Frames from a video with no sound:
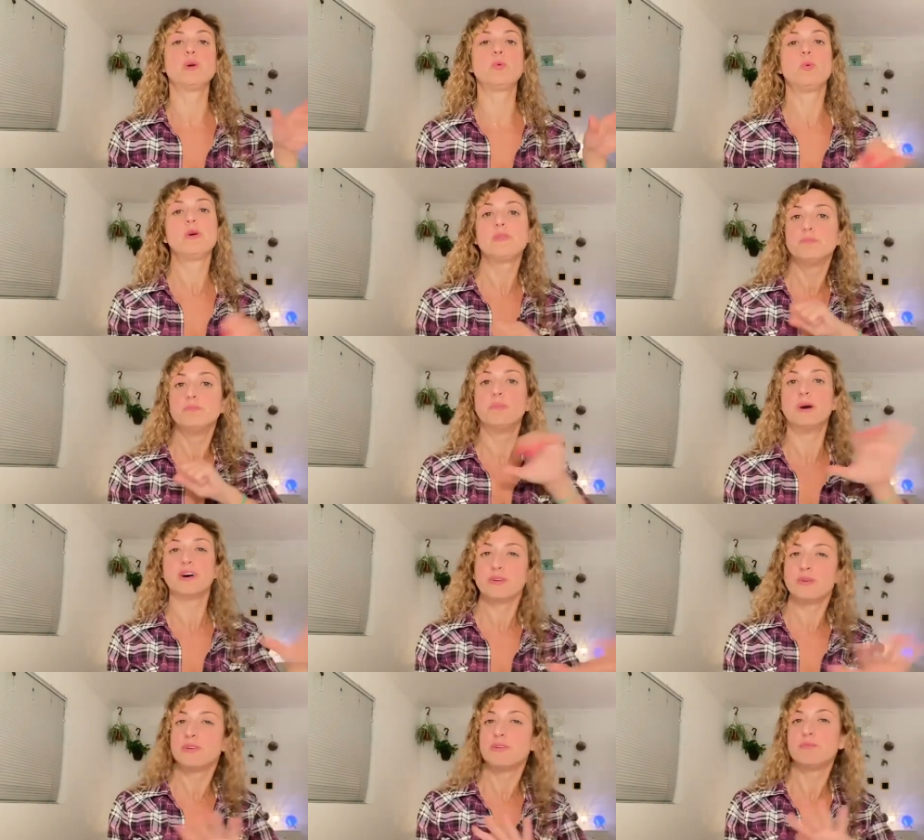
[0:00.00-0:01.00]
with
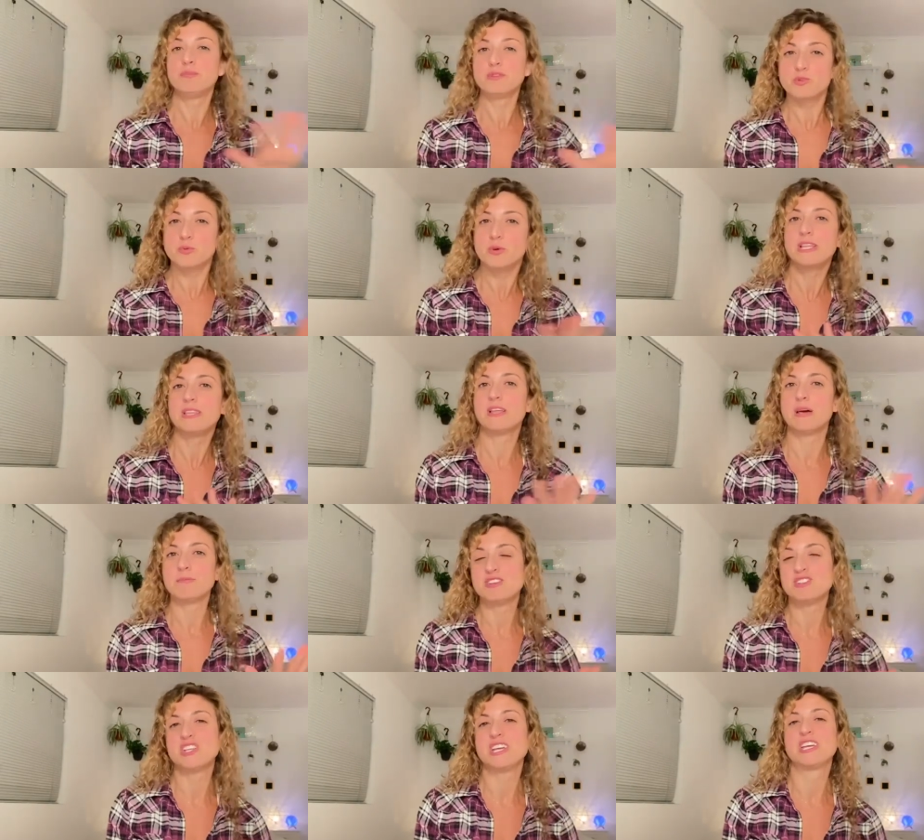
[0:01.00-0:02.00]
butter in between them.
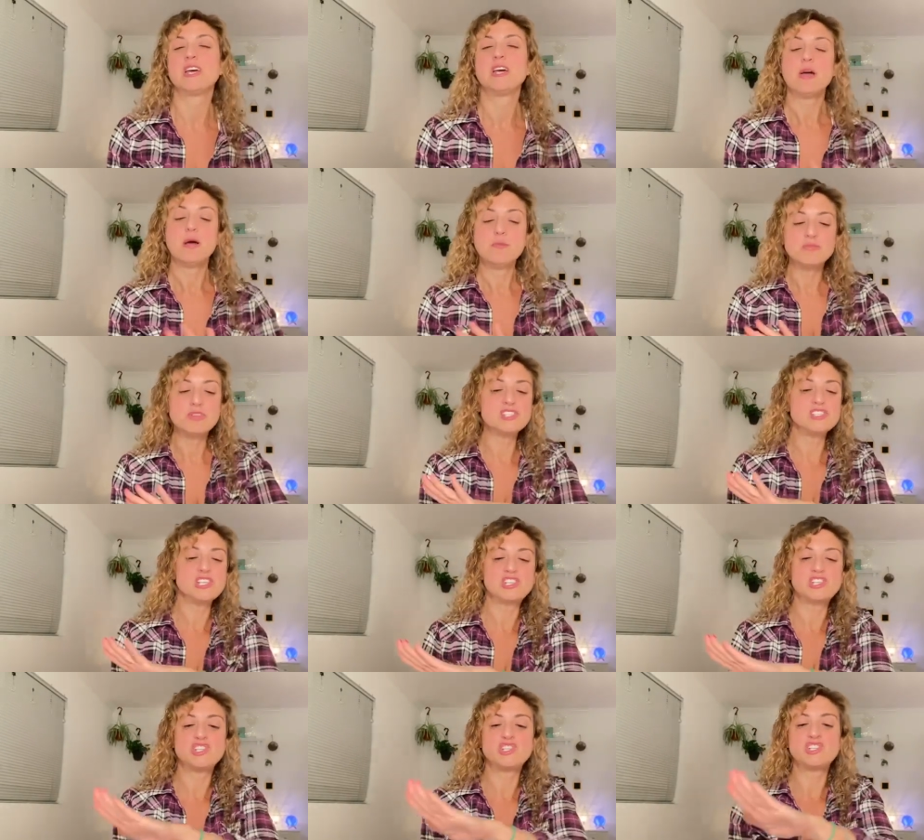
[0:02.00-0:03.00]
There's like, there's
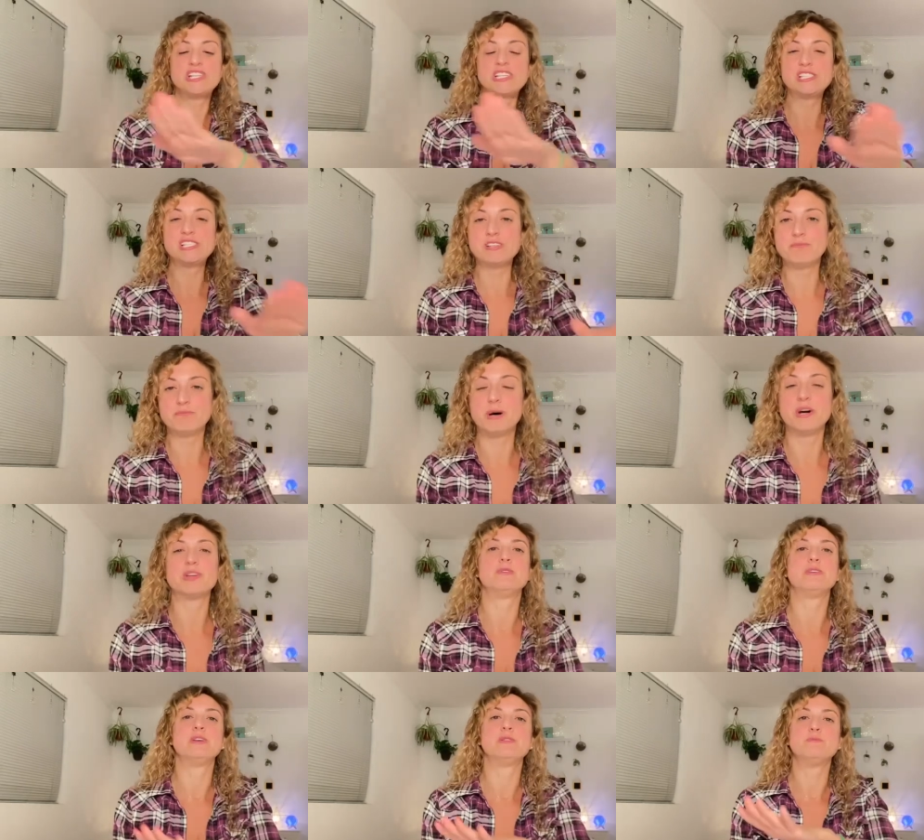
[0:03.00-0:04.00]
like sheets of
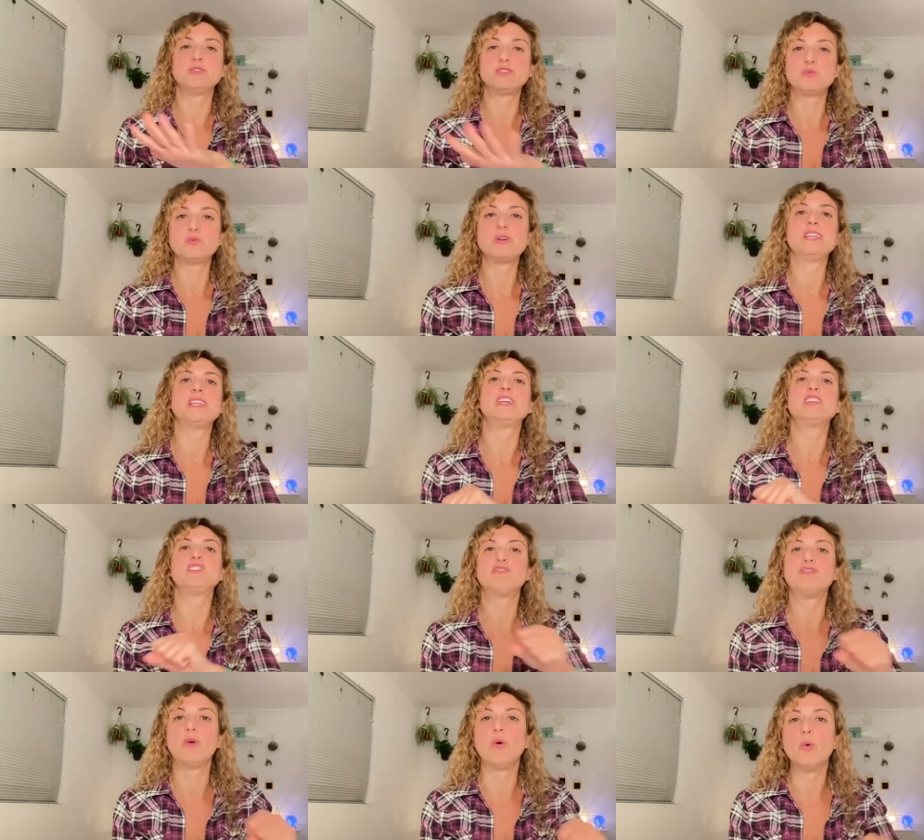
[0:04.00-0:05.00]
butter in between each
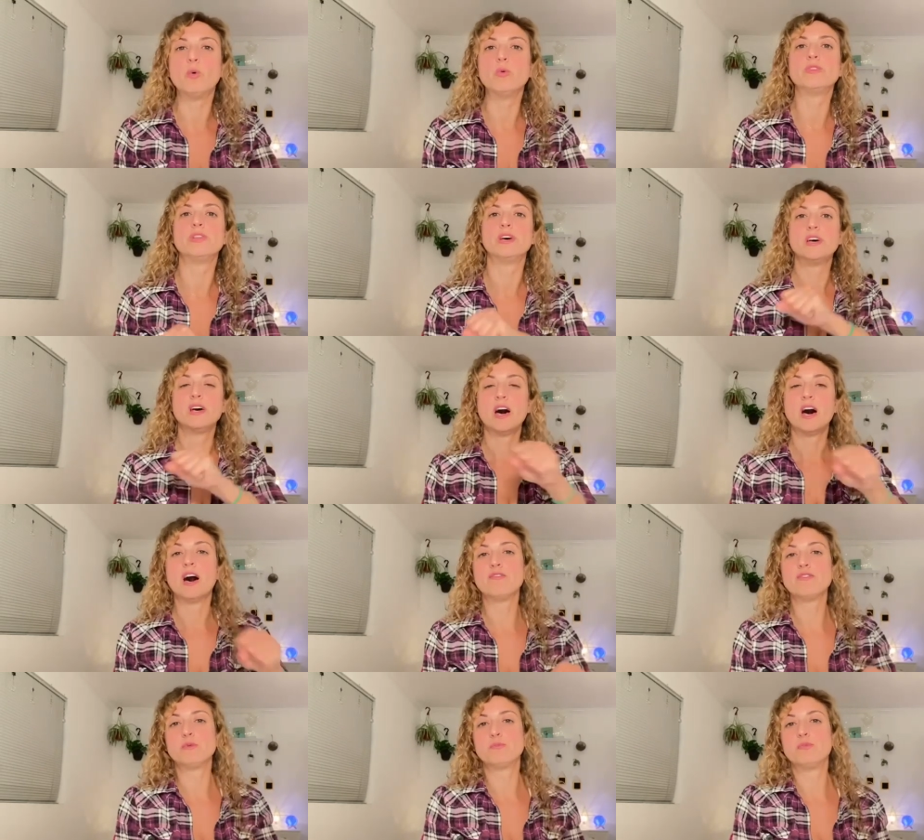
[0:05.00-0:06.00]
fold
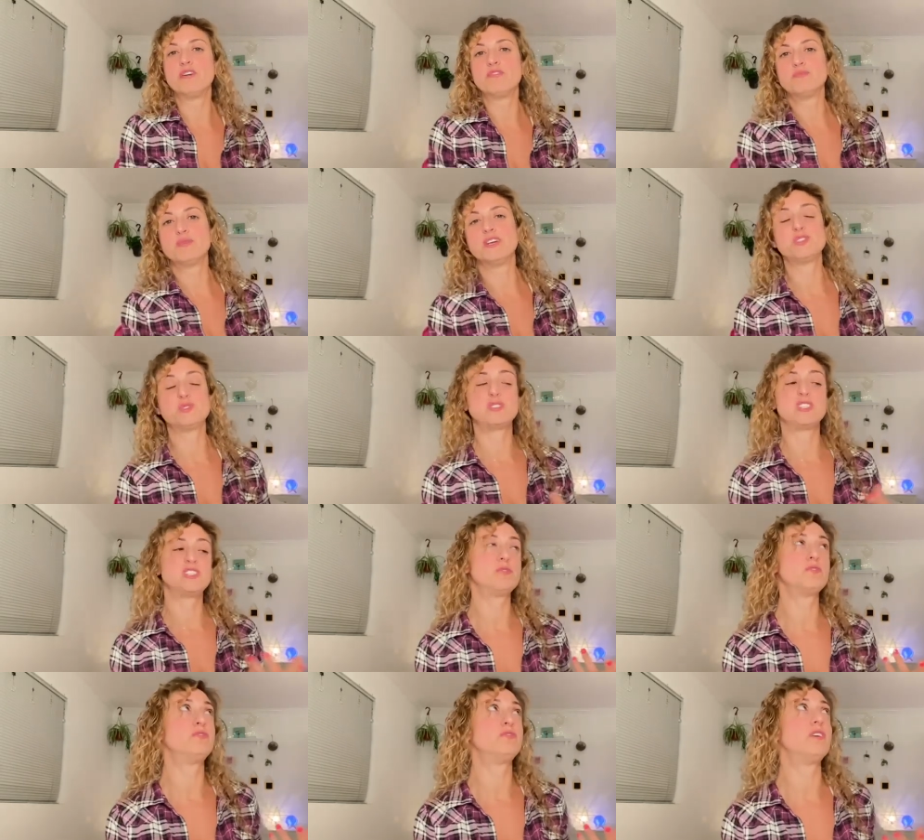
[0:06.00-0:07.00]
of the puff pastry. It's
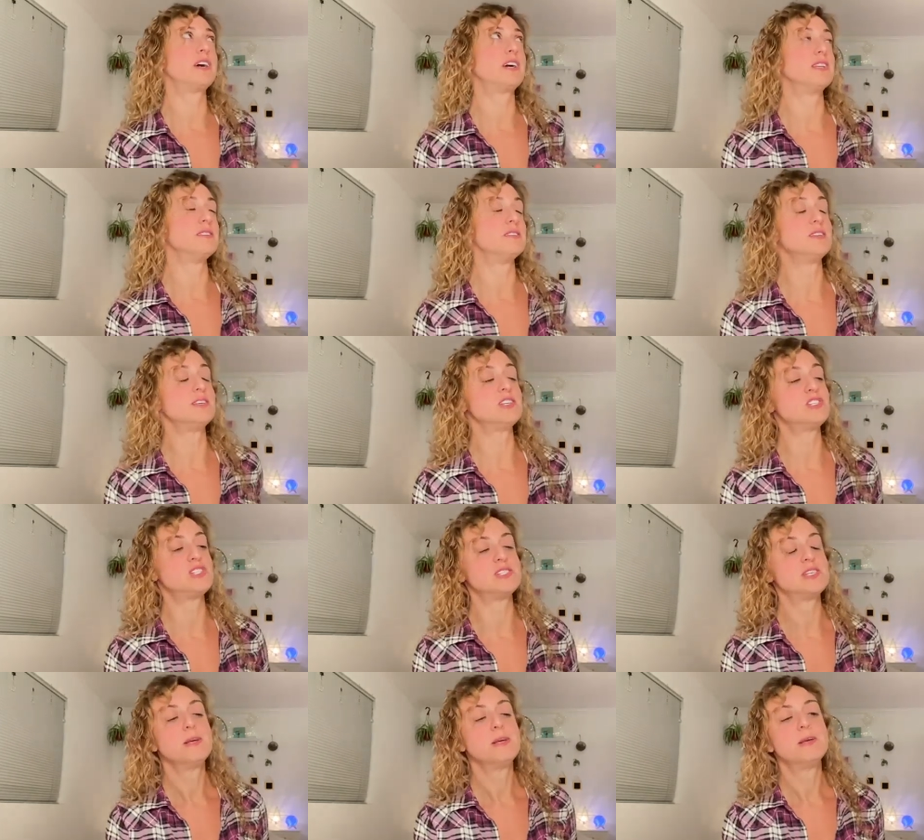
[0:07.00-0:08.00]
so fucking
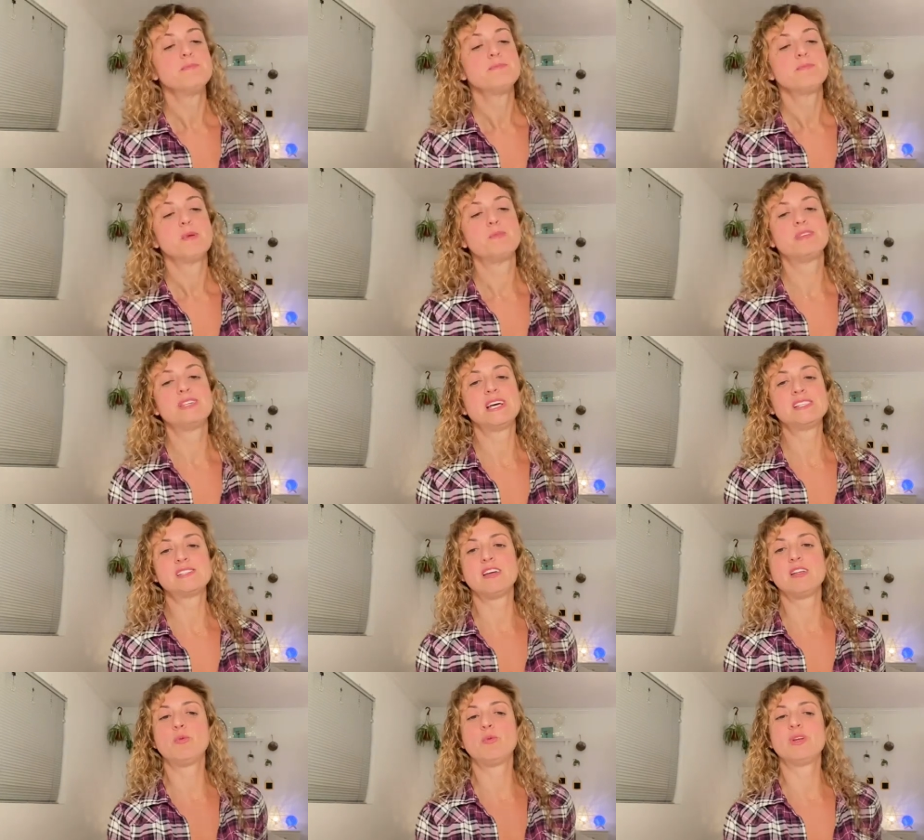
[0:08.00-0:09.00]
delicious. But that's
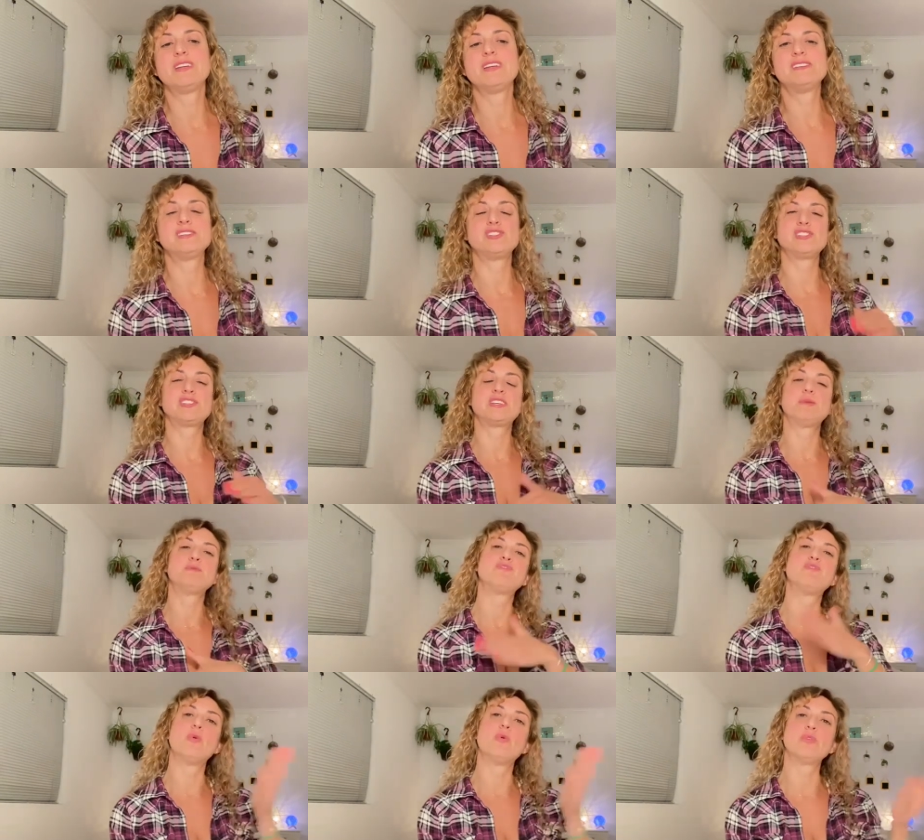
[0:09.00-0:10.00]
kind of what it is. It just keeps
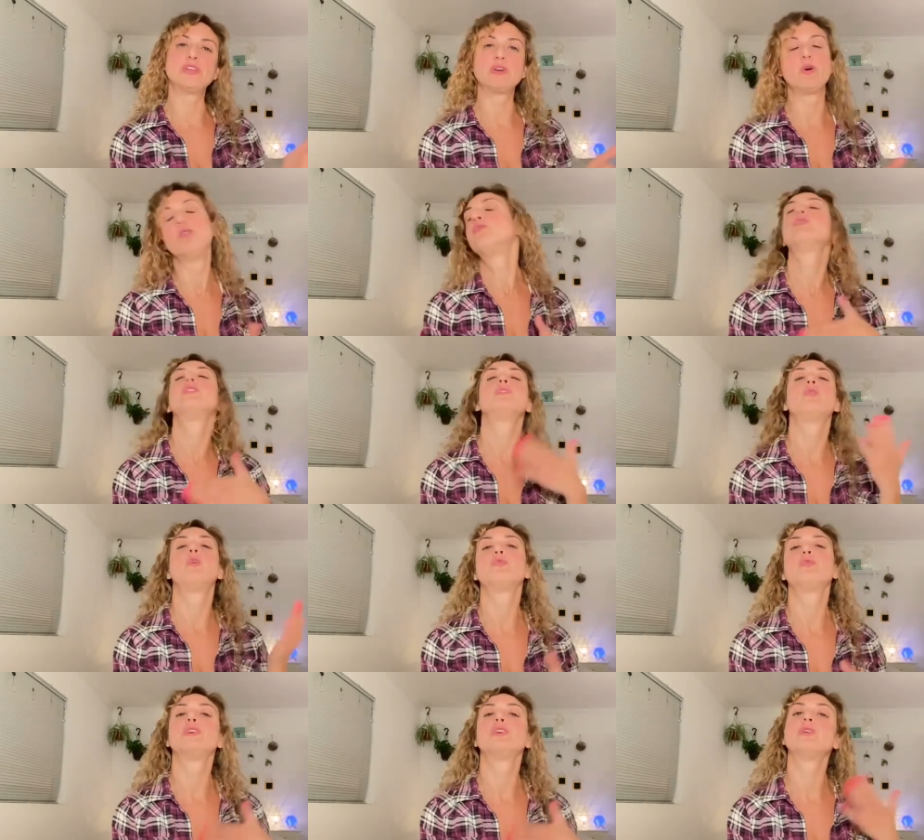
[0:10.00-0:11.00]
folding over and
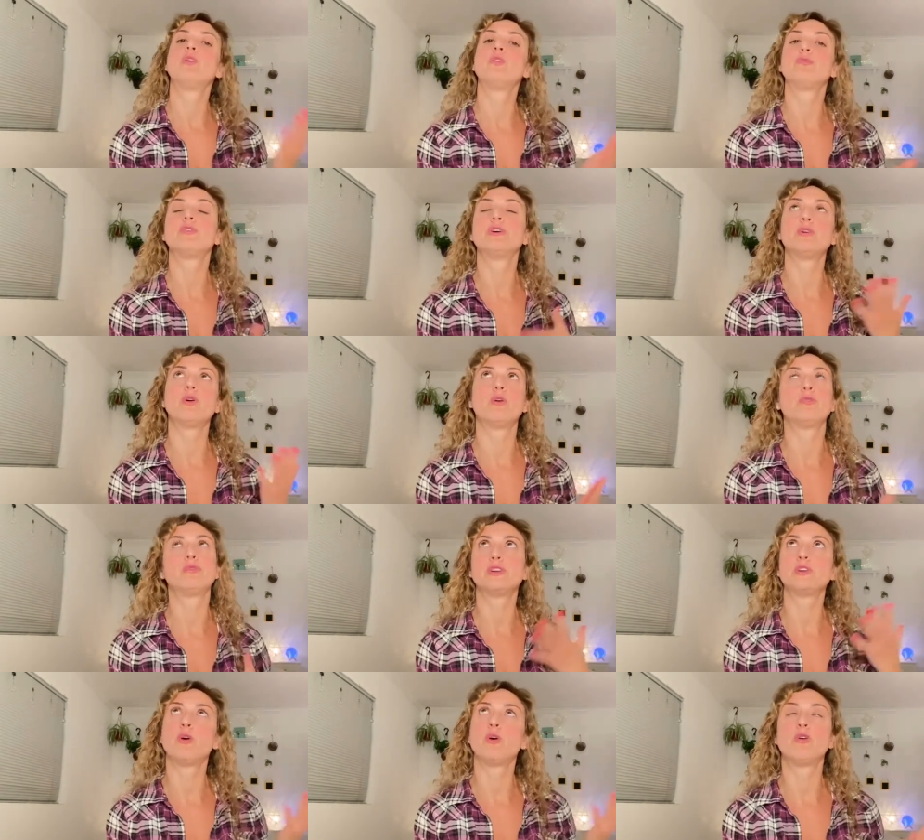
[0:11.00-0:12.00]
over and over and over
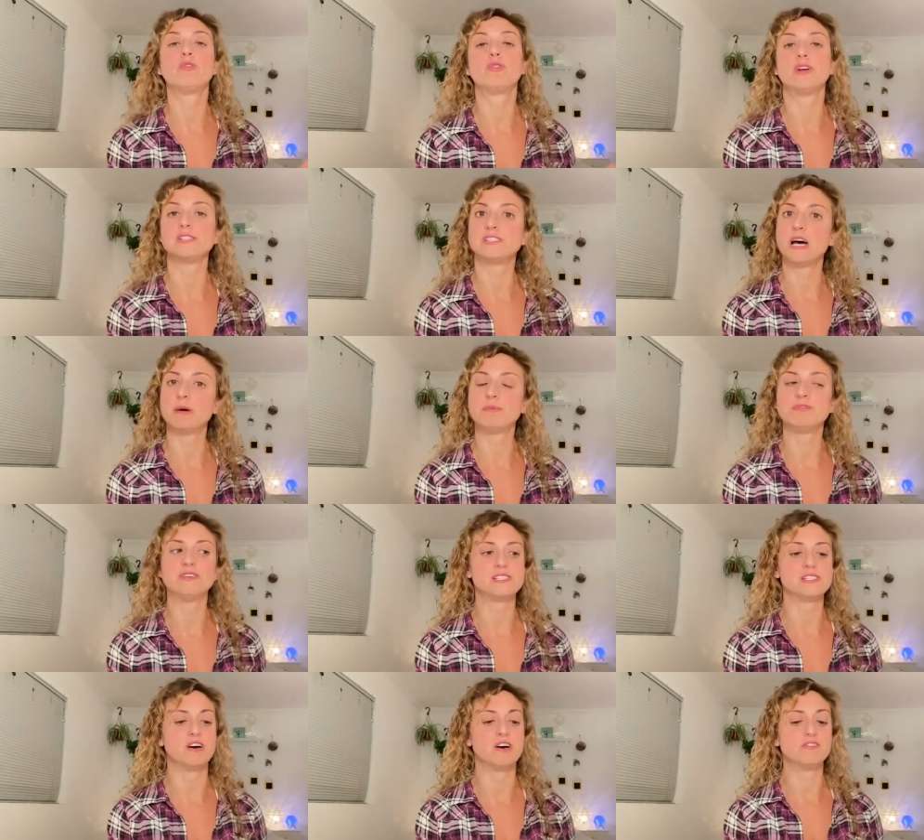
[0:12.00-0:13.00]
and over on top of
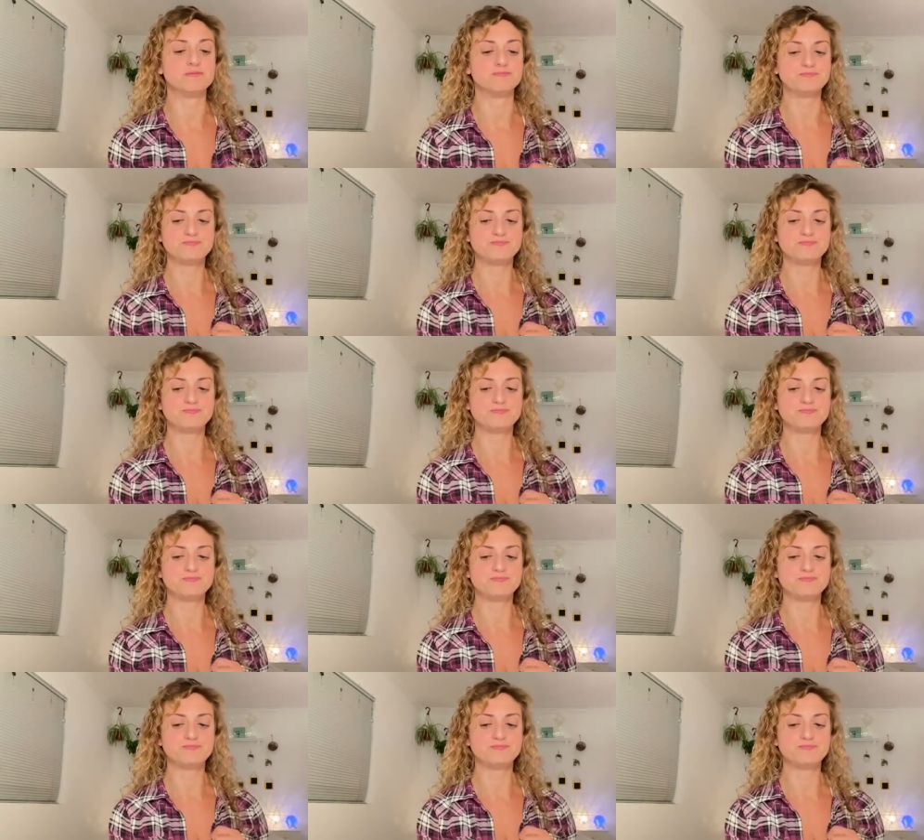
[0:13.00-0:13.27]
itself,